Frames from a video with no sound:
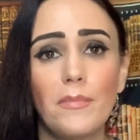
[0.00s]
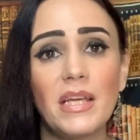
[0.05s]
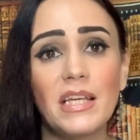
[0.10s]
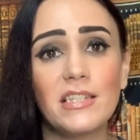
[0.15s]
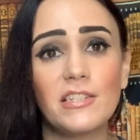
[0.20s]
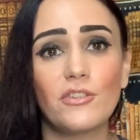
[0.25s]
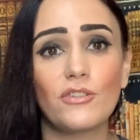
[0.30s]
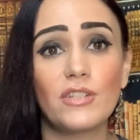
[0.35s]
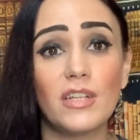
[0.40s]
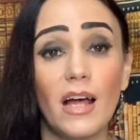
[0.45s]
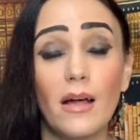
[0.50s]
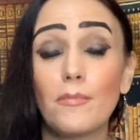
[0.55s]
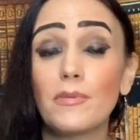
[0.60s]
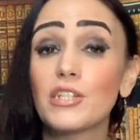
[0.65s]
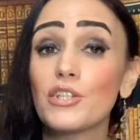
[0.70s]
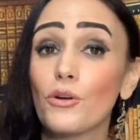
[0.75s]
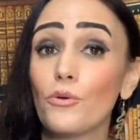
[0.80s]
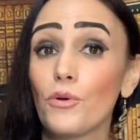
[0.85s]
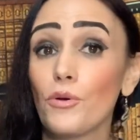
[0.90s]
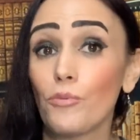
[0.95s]
Eastern time
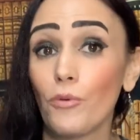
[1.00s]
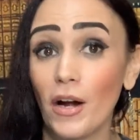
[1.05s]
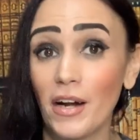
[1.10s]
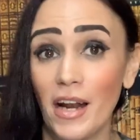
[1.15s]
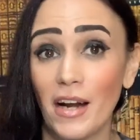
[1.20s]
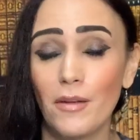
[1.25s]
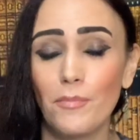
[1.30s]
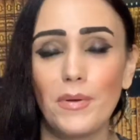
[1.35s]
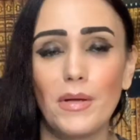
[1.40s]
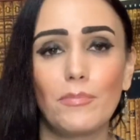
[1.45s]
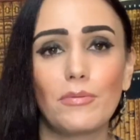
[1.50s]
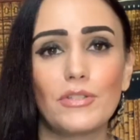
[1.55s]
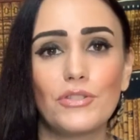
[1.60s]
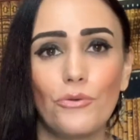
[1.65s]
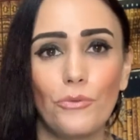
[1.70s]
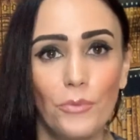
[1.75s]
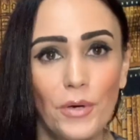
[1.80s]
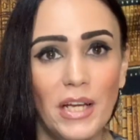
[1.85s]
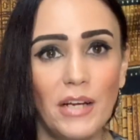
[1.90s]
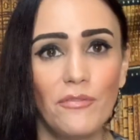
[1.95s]
until we run out of people to
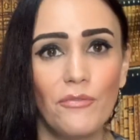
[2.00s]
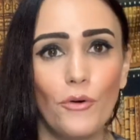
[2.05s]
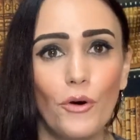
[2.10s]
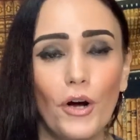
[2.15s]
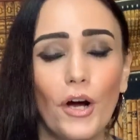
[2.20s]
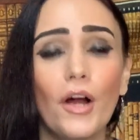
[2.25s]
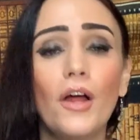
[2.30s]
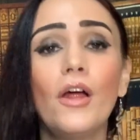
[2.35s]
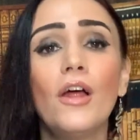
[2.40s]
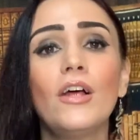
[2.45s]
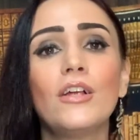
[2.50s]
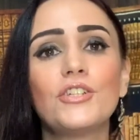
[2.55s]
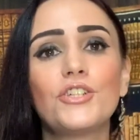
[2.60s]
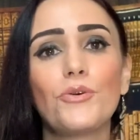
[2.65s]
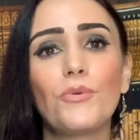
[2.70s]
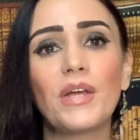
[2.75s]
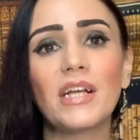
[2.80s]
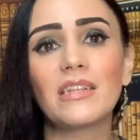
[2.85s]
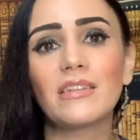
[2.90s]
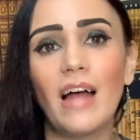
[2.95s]
read for,
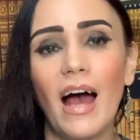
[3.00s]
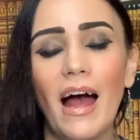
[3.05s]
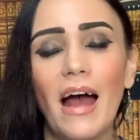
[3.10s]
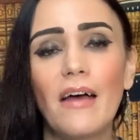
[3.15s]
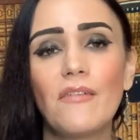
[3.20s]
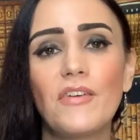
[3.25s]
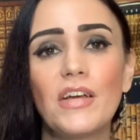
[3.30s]
doing live